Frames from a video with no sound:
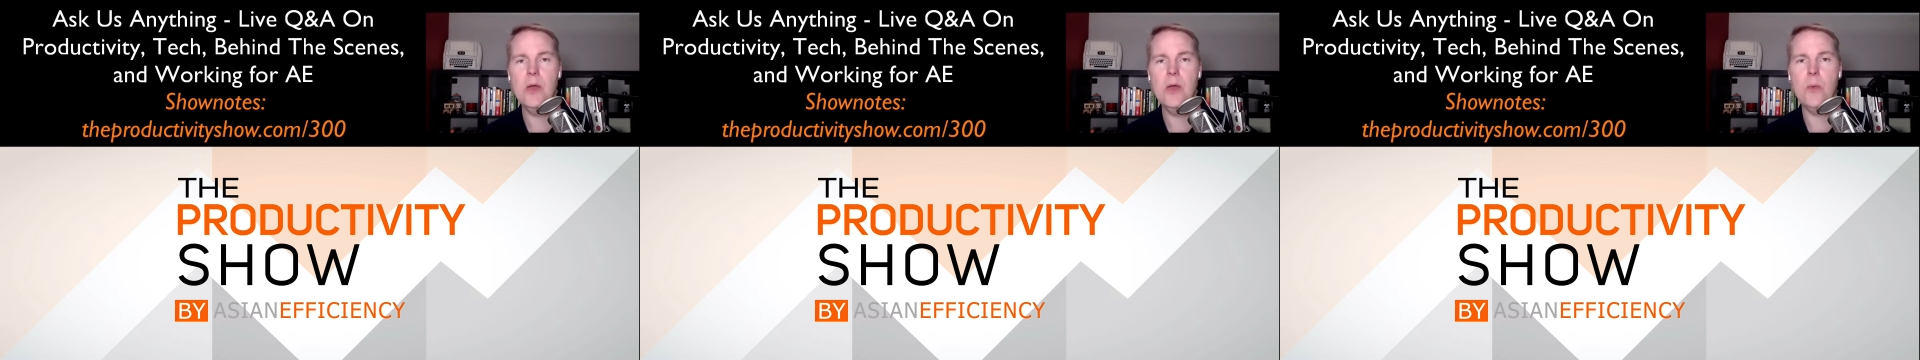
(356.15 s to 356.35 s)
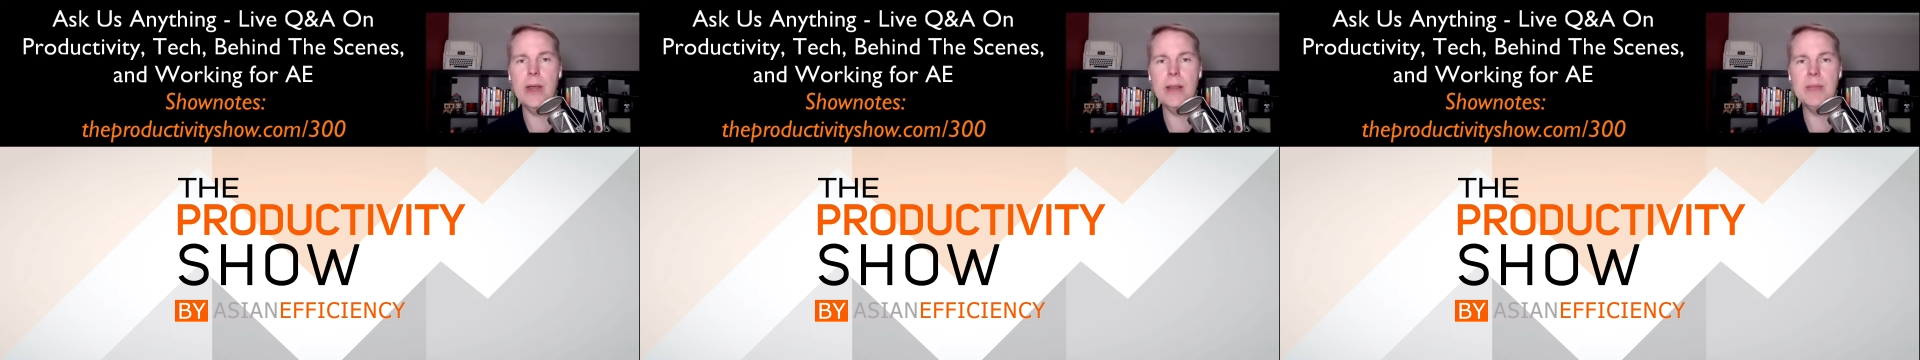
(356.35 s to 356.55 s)

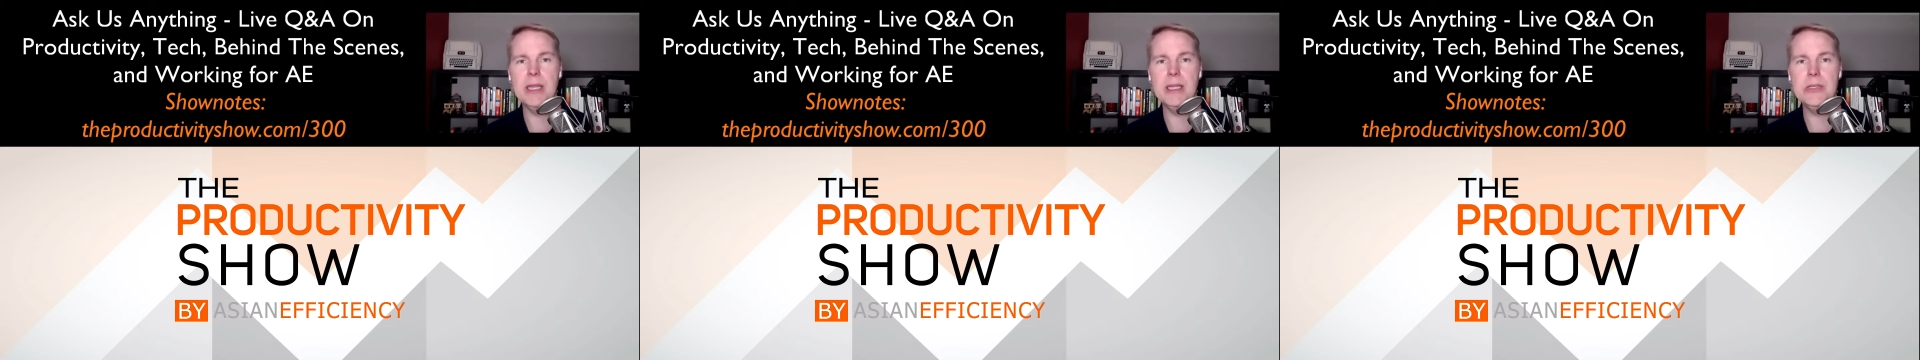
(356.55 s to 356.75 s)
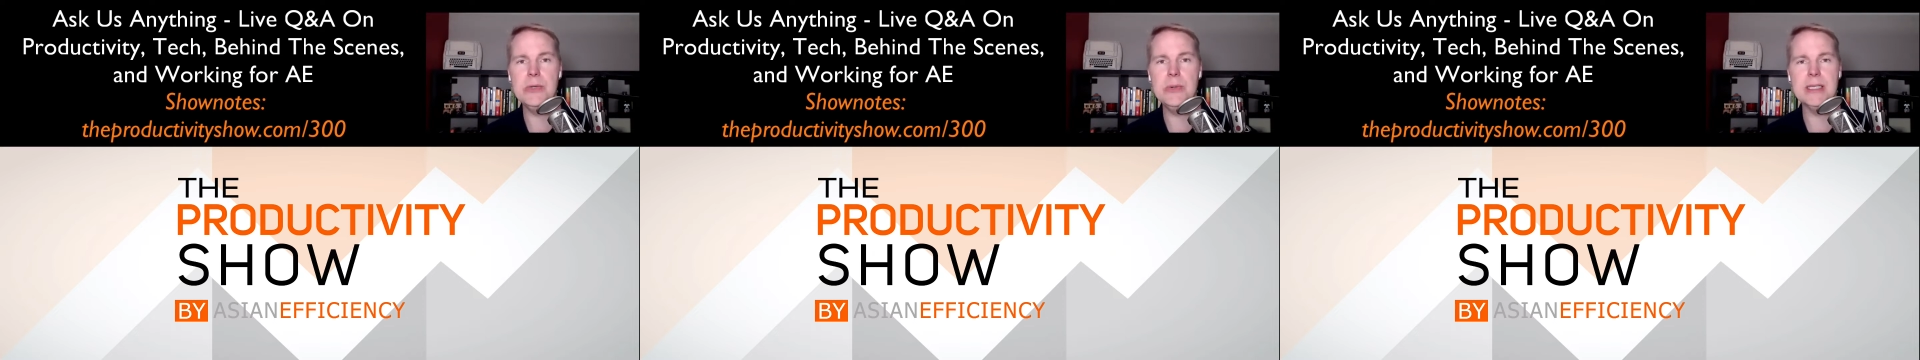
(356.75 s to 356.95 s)
what I'm going
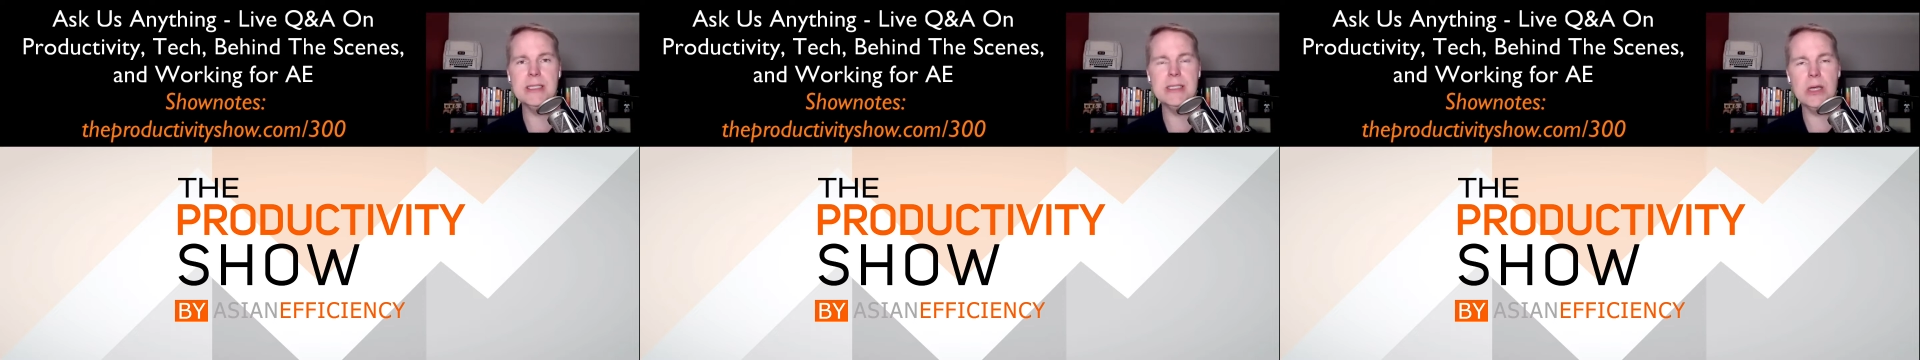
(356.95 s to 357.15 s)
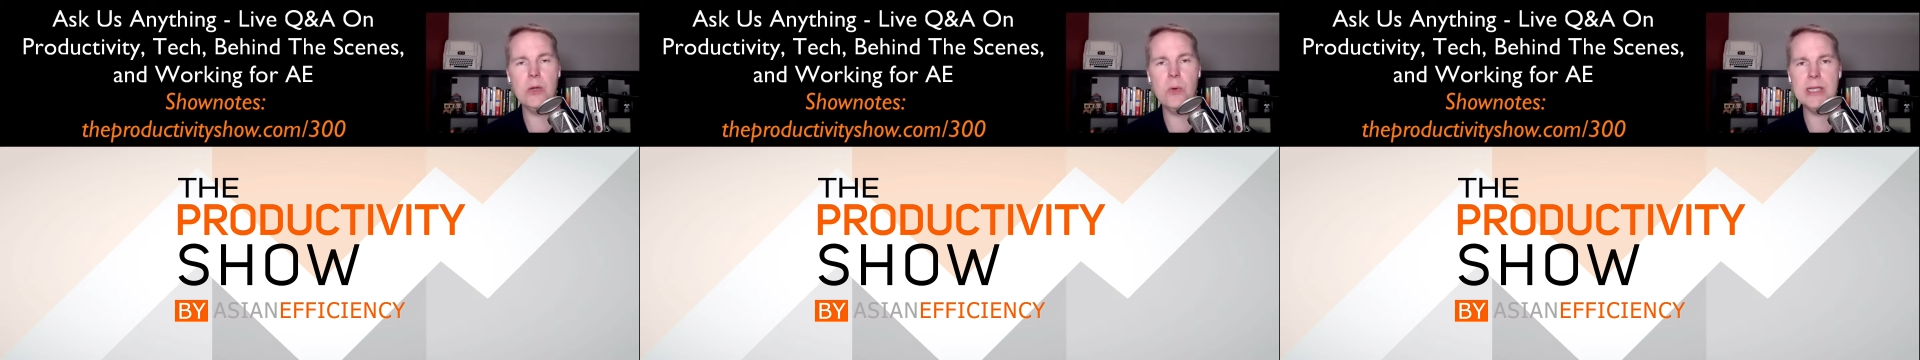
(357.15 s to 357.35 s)
to do is
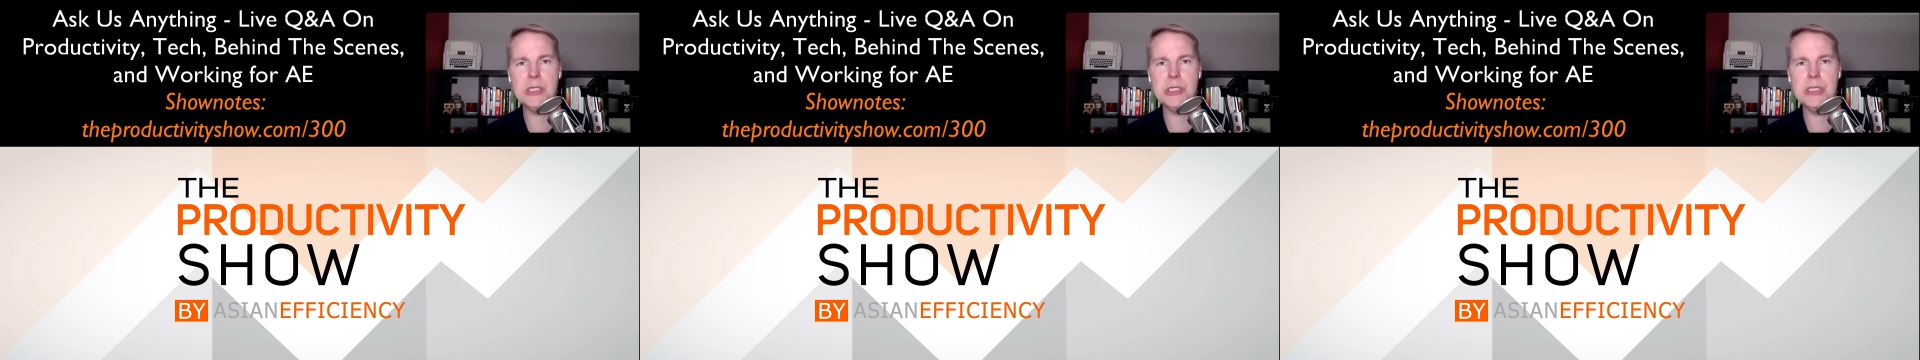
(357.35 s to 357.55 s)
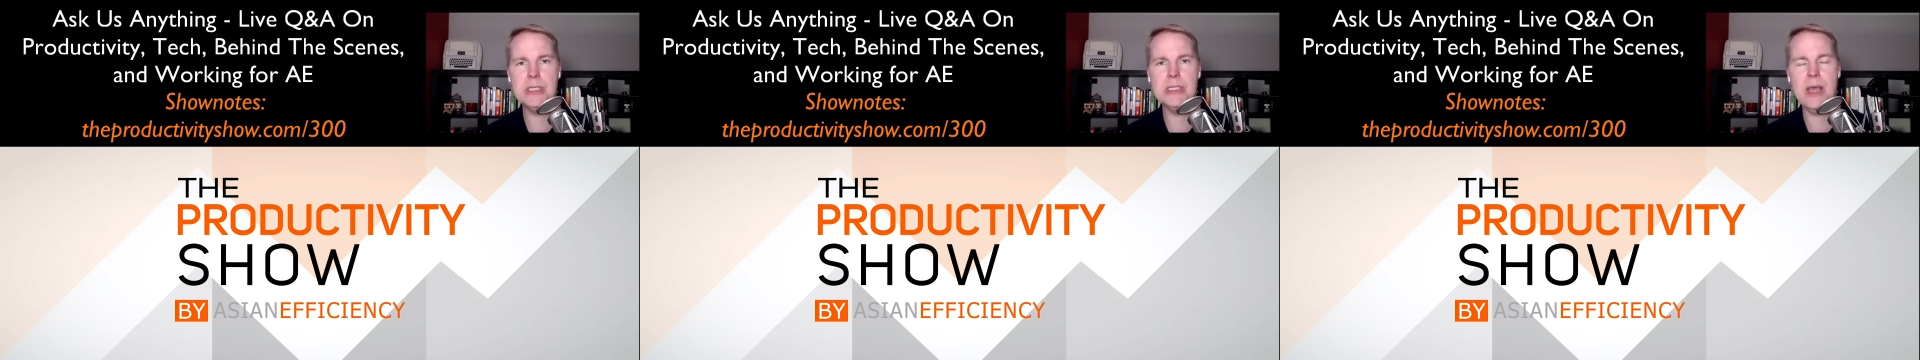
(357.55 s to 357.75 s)
the
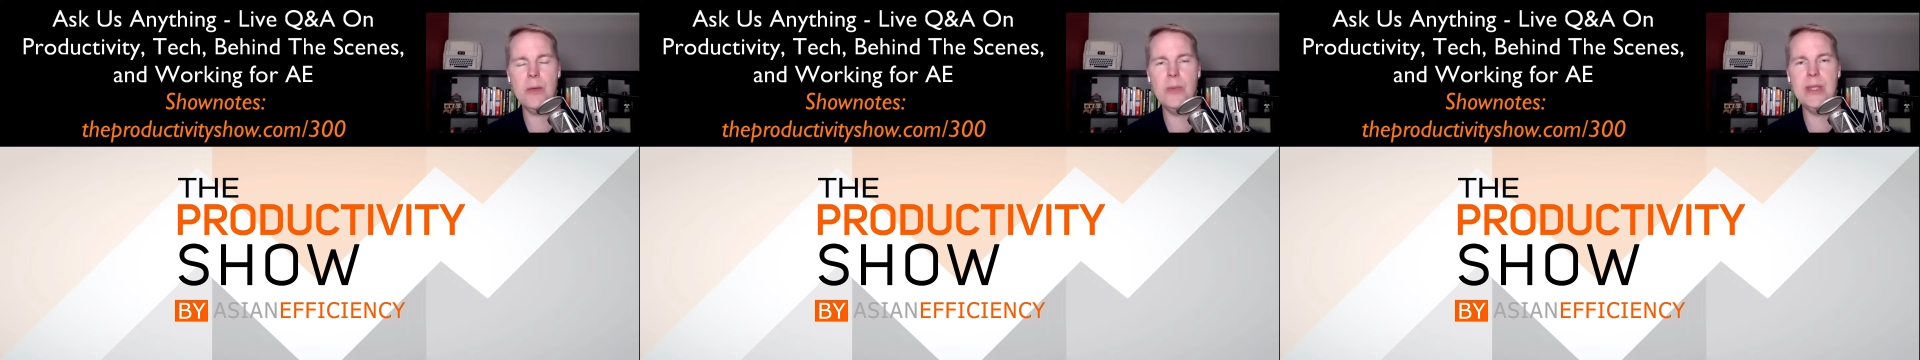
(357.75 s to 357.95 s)
questions that